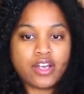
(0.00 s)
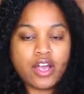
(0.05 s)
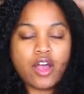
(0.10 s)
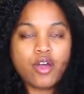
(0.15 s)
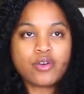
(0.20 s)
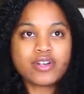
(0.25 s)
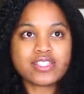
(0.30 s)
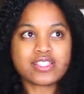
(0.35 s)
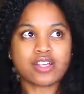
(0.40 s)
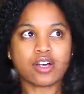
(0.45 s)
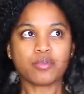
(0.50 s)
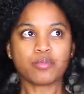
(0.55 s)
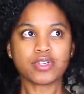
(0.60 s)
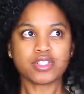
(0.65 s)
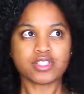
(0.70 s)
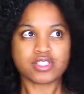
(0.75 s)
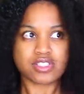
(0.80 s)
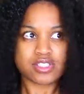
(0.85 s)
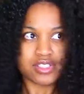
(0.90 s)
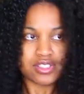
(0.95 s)
Oh, it's
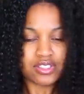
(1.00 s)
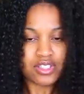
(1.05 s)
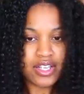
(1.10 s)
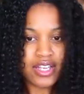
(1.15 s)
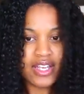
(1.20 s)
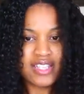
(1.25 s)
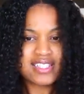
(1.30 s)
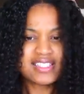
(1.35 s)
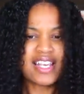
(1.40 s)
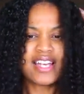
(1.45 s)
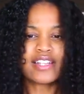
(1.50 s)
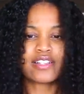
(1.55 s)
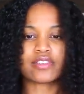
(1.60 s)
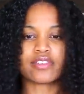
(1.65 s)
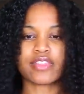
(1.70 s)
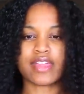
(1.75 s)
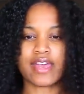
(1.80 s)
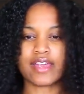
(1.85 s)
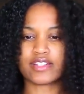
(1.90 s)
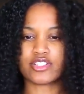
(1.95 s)
almost, it's
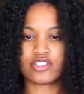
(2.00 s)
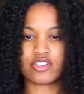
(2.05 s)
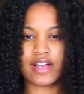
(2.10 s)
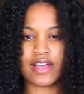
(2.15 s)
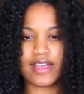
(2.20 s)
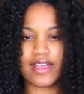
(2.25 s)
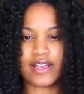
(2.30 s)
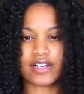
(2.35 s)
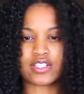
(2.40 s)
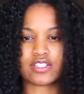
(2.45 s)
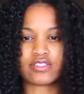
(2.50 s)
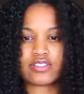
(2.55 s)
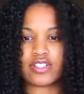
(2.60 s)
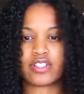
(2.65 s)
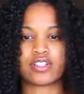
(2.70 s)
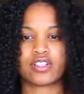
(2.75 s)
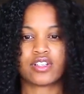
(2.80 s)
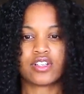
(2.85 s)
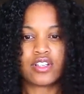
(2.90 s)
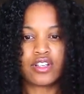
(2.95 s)
not that dry
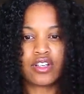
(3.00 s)
actually.